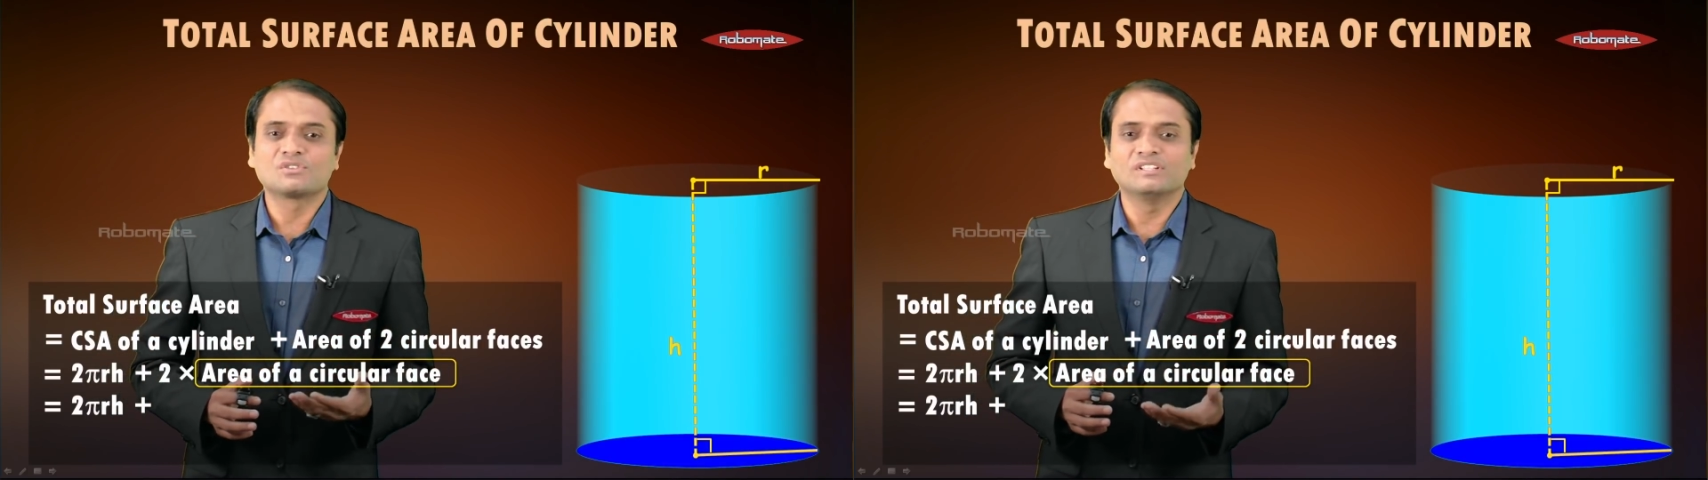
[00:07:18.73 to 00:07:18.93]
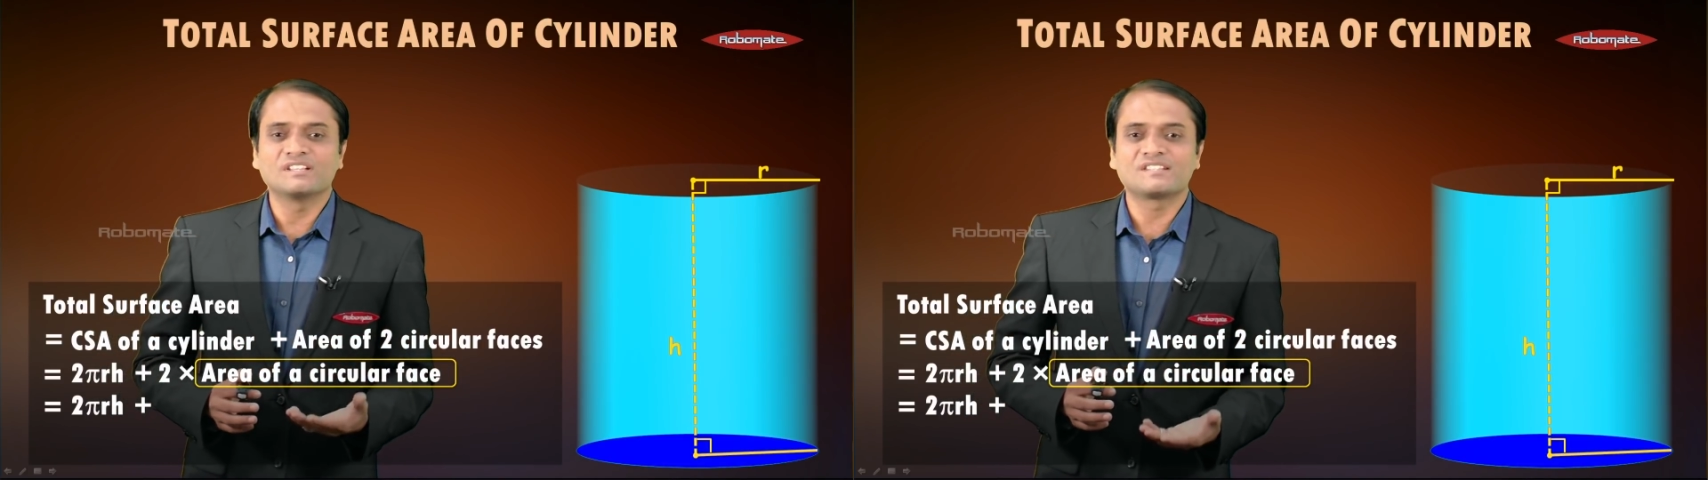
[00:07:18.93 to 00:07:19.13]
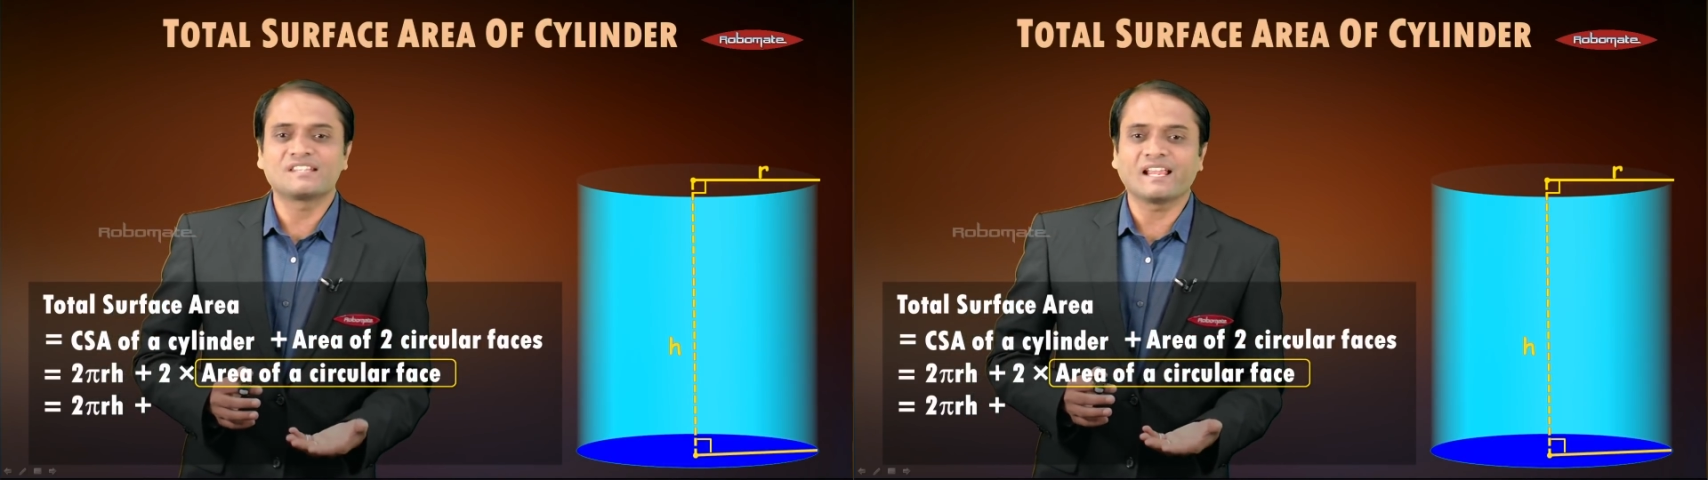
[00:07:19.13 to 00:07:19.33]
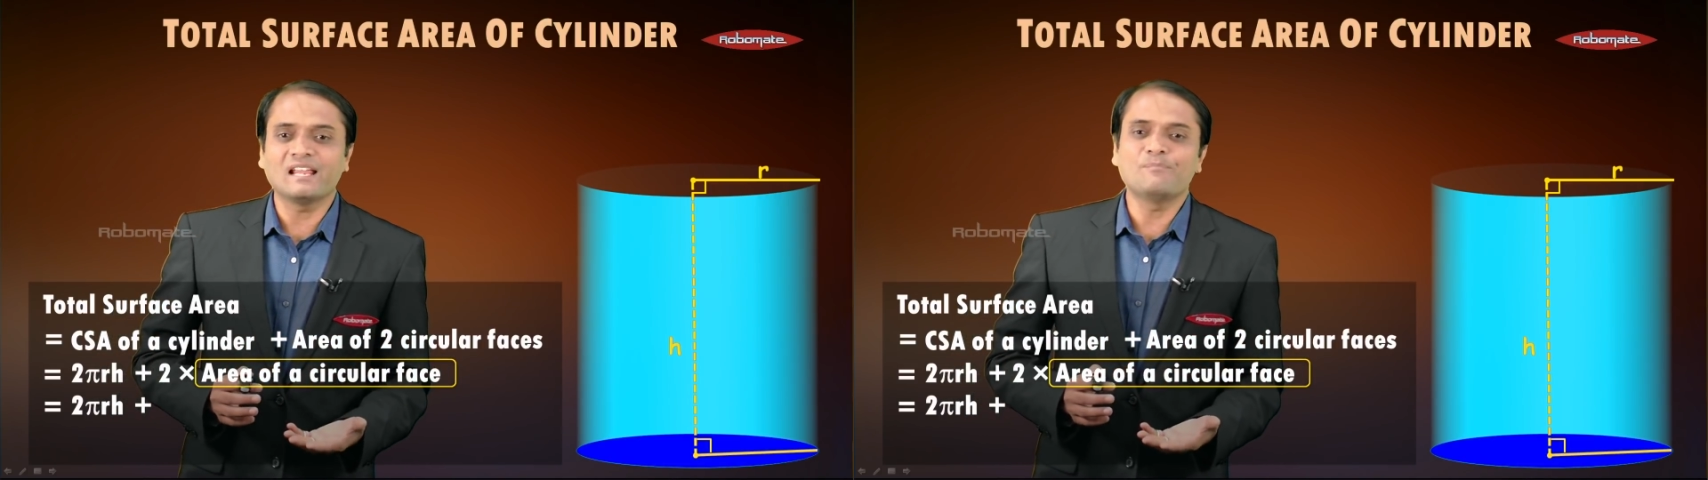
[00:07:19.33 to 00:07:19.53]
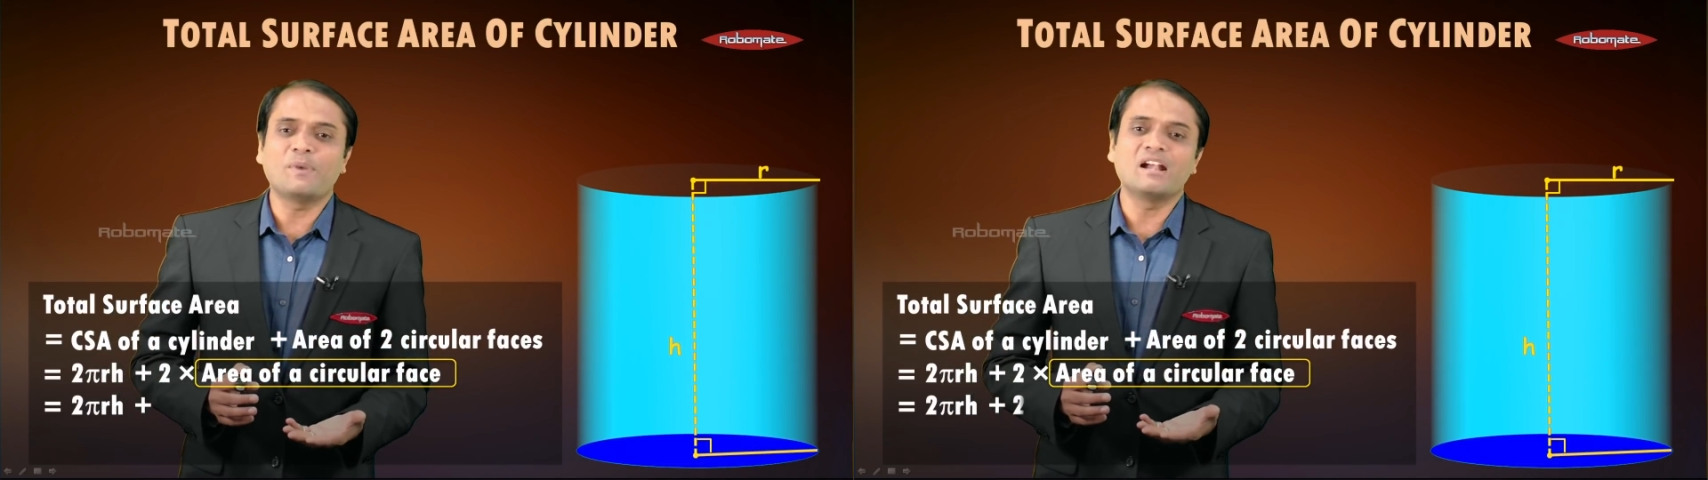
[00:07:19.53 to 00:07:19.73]
So the
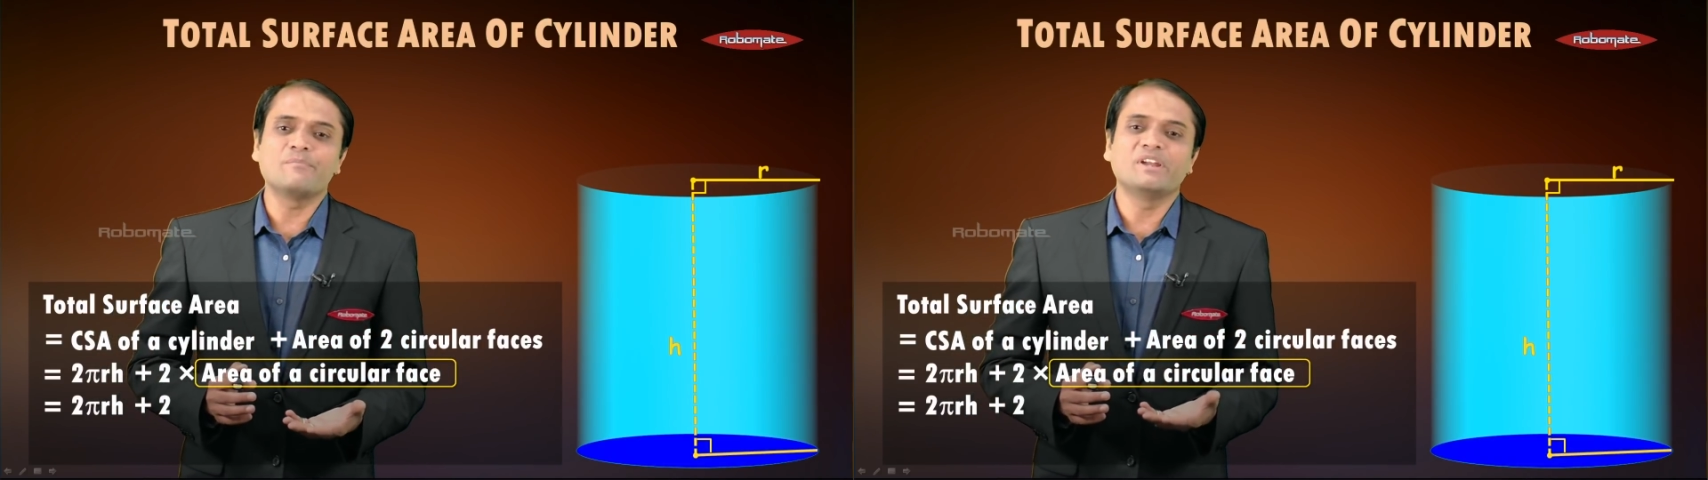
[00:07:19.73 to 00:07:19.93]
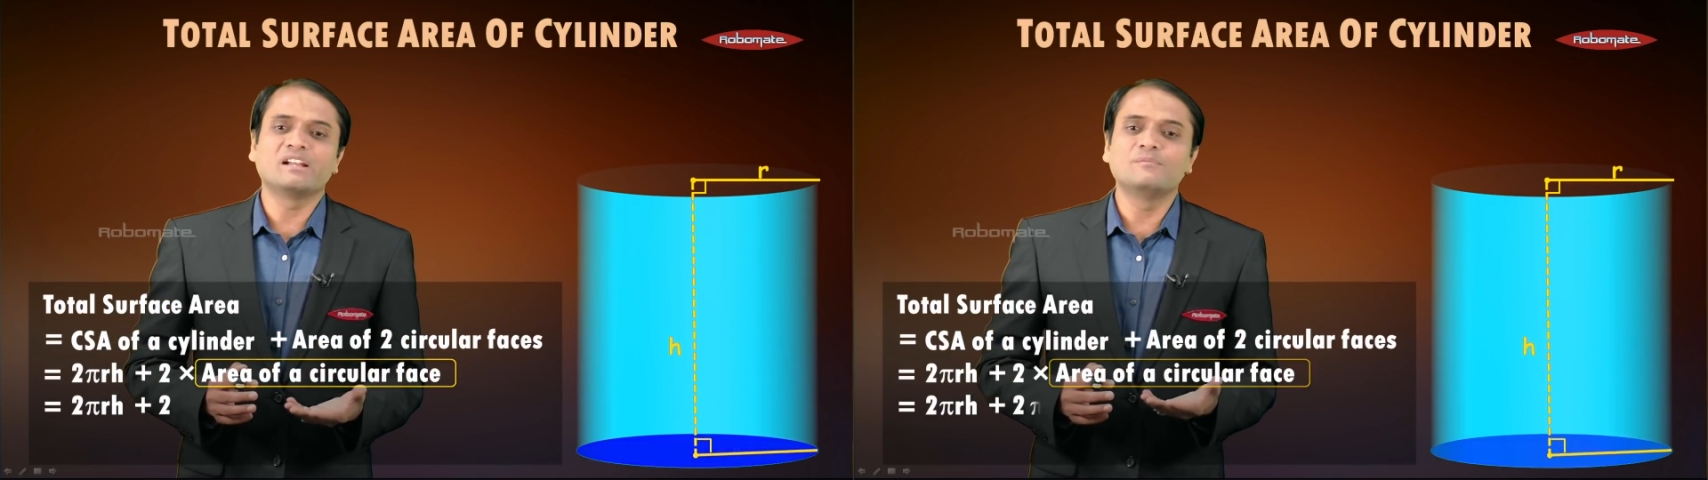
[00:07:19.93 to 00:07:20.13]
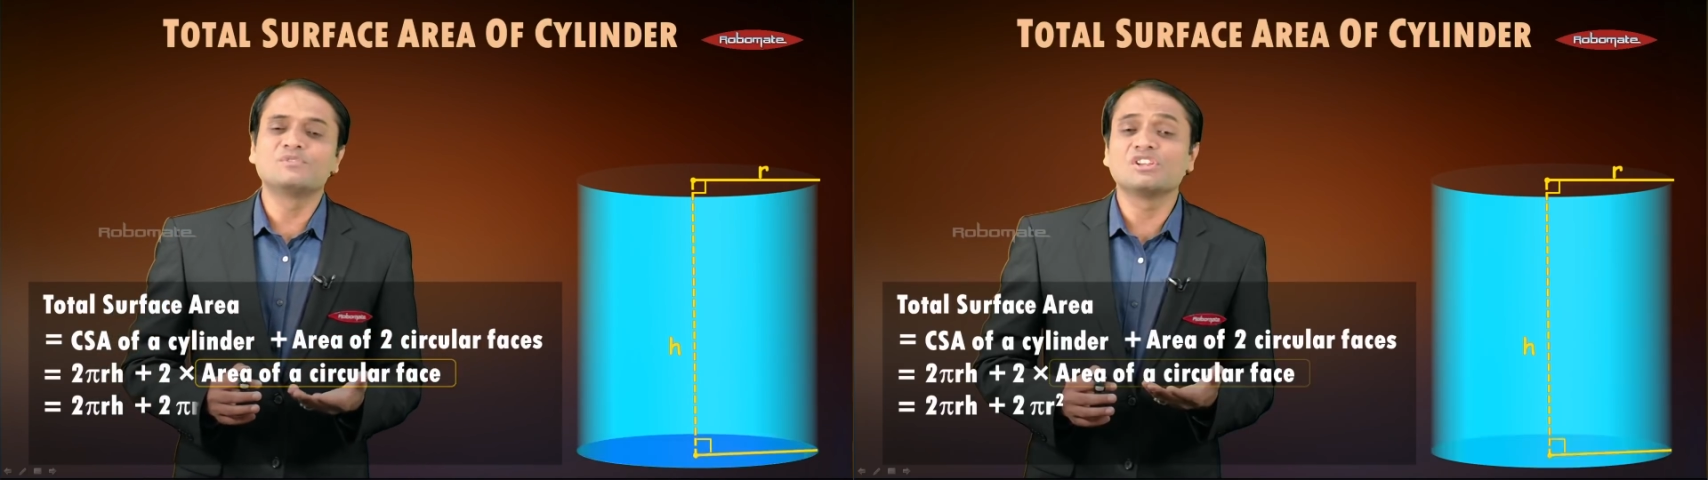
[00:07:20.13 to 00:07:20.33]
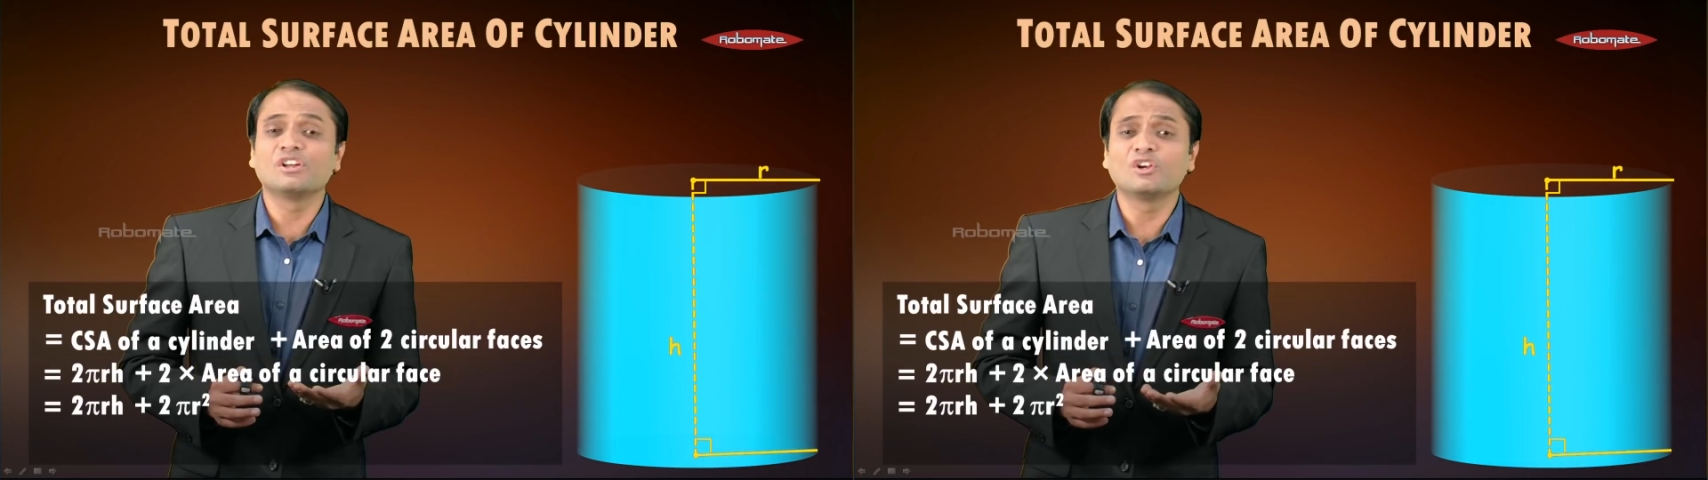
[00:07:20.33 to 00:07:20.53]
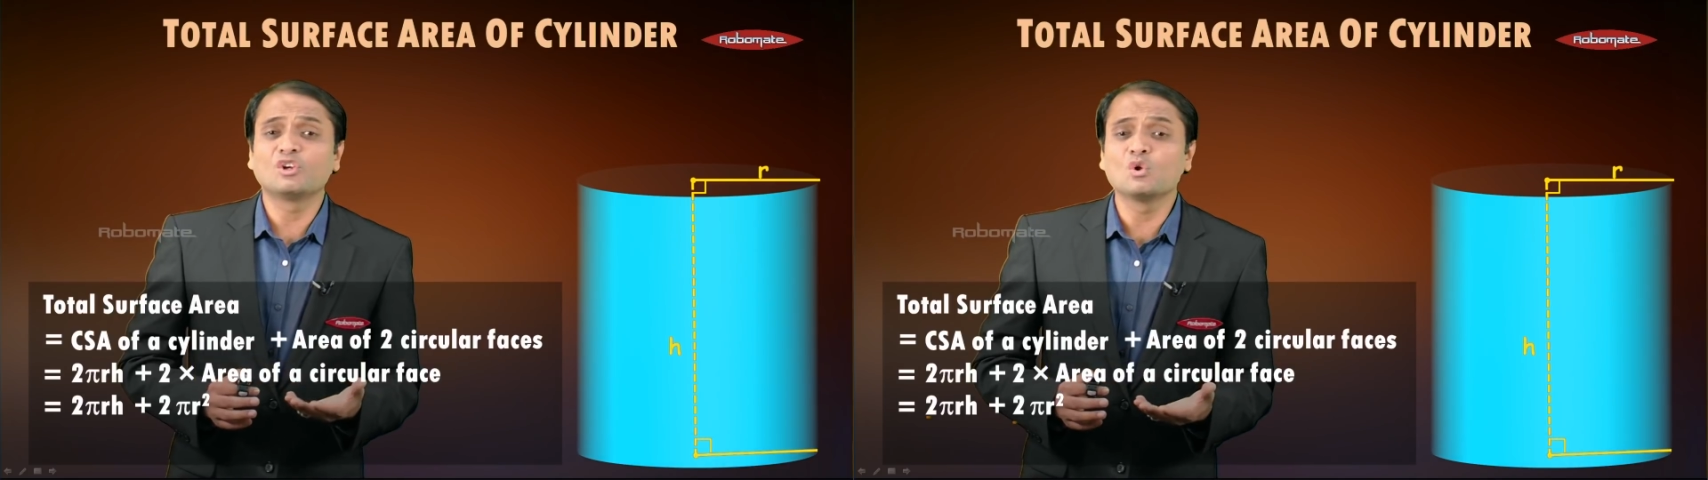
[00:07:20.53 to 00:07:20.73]
second part becomes
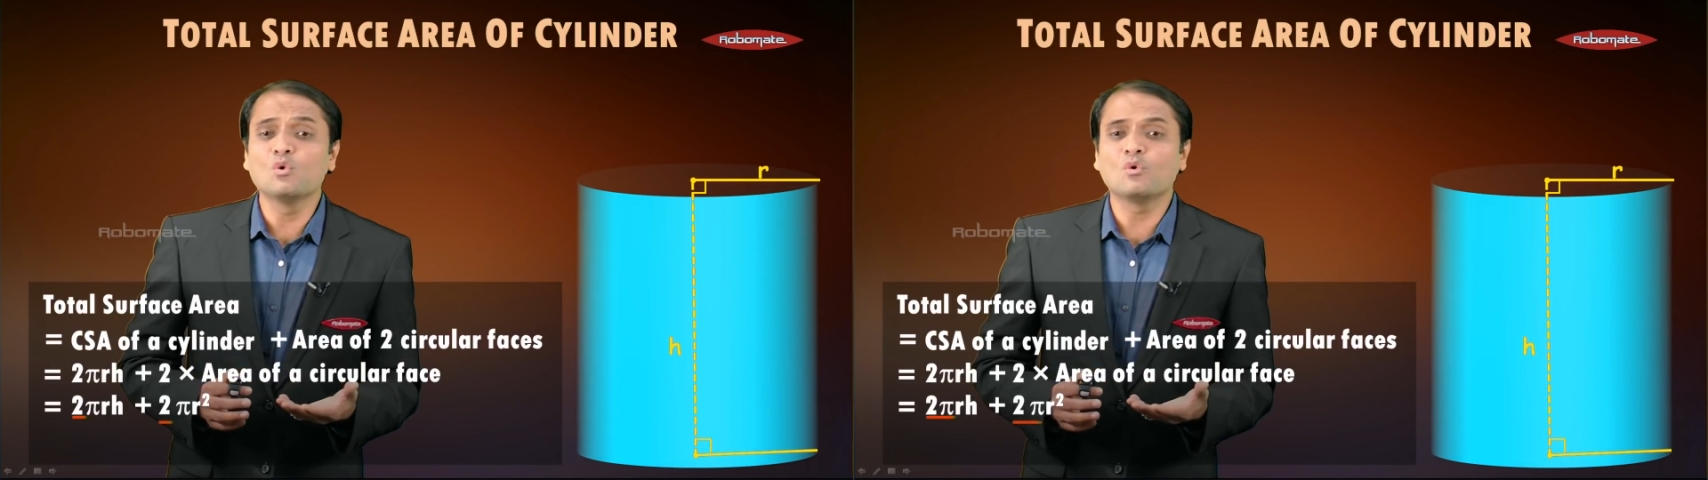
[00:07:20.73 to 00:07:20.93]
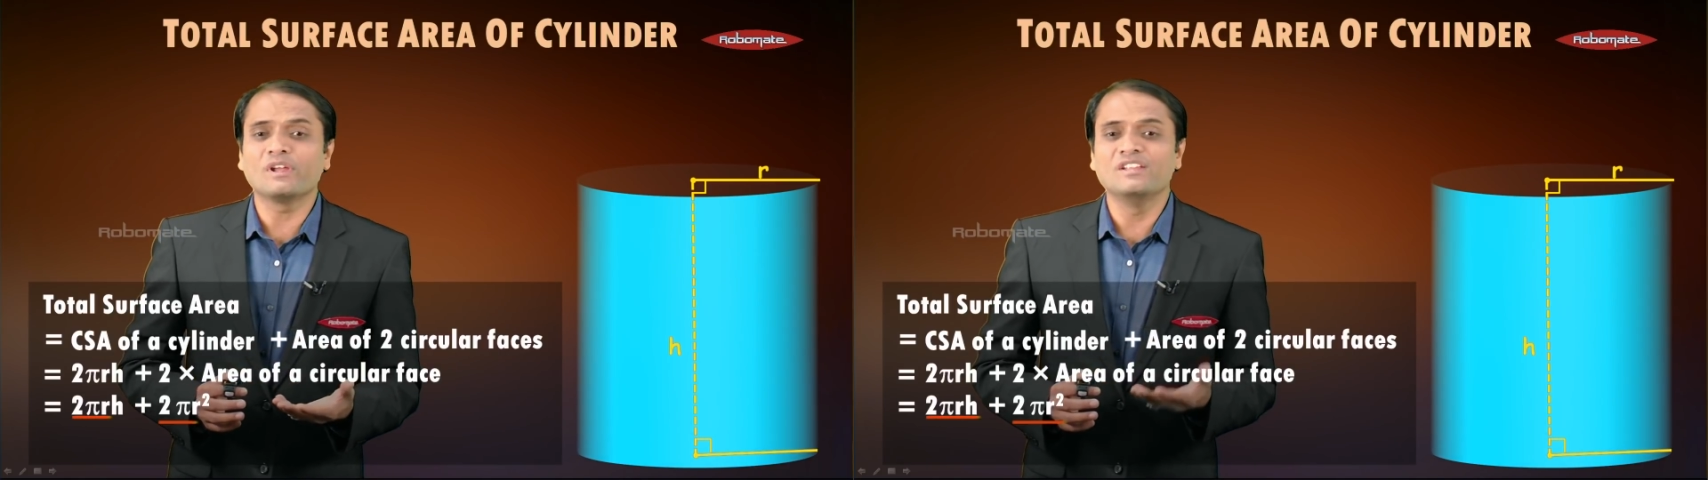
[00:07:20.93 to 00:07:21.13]
here 2